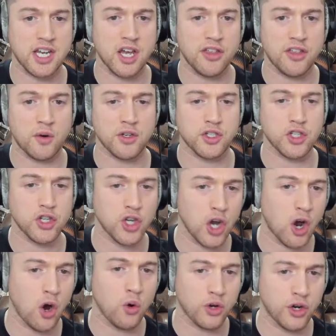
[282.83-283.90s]
there is
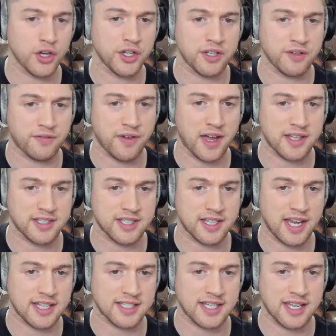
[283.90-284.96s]
no good defense
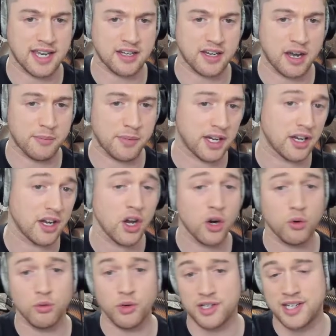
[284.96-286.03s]
against the incoming
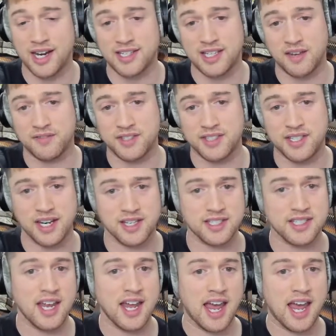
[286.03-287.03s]
rook takes f6,